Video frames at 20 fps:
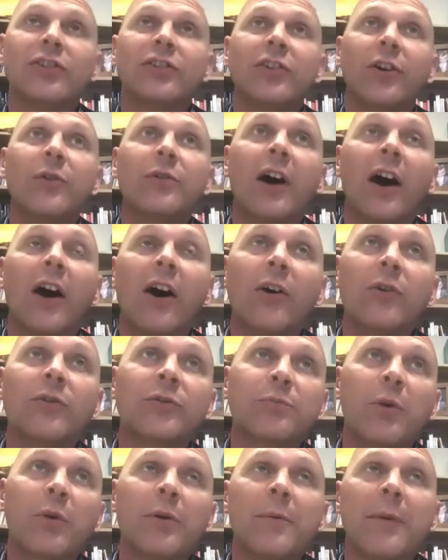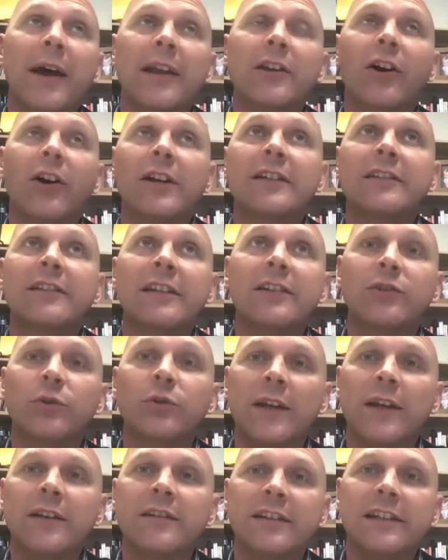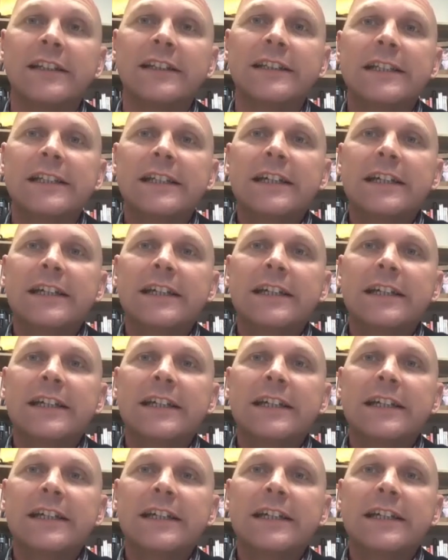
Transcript: So I was probably about 19, 20.